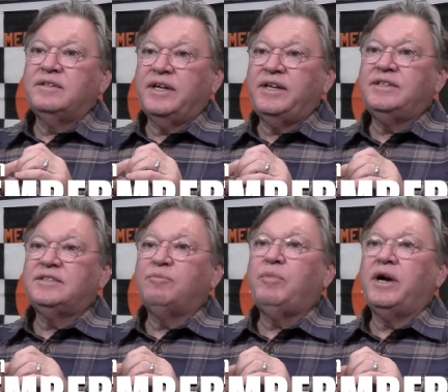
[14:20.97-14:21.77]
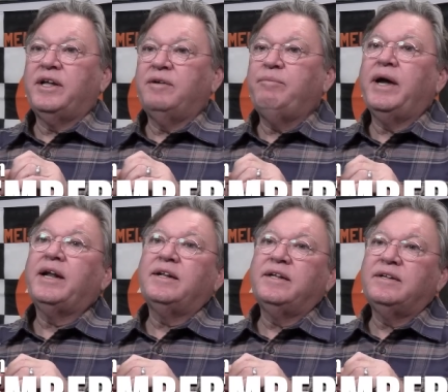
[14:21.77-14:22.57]
They need somebody
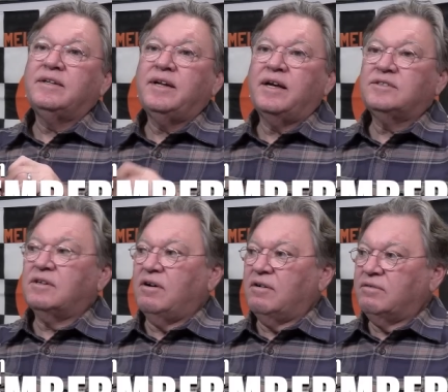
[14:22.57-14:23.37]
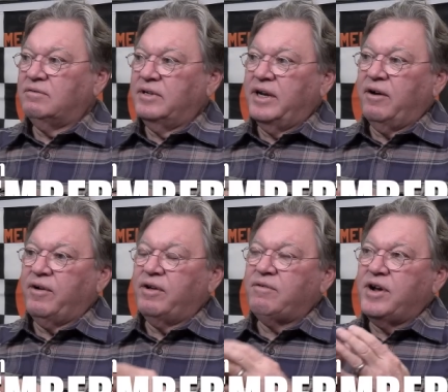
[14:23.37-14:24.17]
embedded in the NASCAR
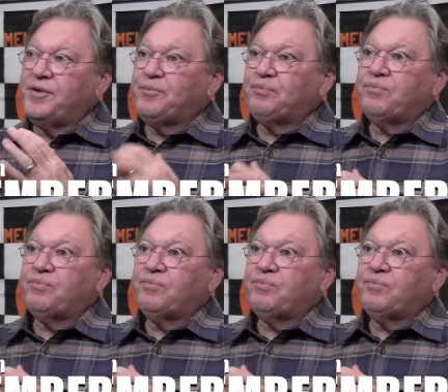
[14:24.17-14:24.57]
area, right?